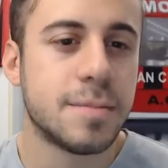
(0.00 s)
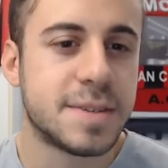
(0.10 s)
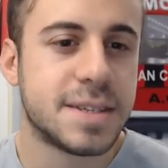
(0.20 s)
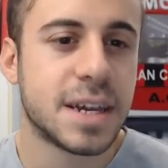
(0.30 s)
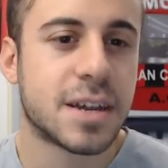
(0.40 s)
I
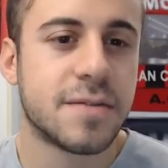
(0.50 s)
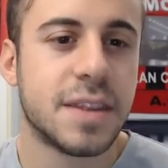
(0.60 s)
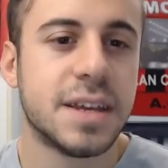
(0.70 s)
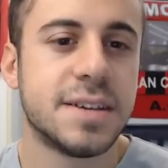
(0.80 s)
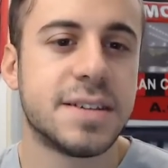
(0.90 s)
am
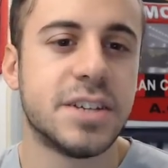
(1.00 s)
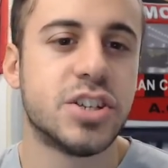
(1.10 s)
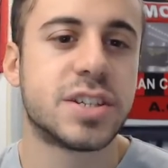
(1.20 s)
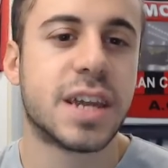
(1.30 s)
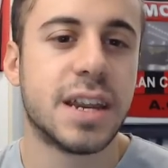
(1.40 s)
sick of
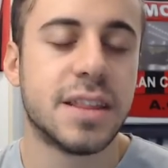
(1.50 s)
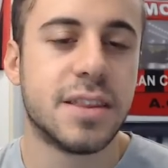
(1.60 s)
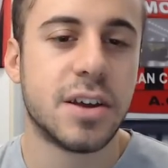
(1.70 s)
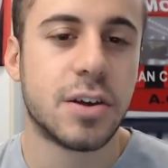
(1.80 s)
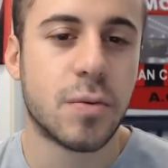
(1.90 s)
this. I just get
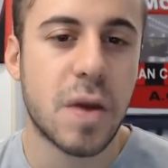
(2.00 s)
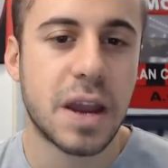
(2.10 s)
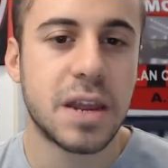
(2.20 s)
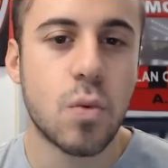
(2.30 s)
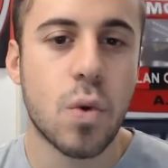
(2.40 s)
it done
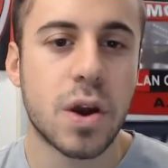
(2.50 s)
already.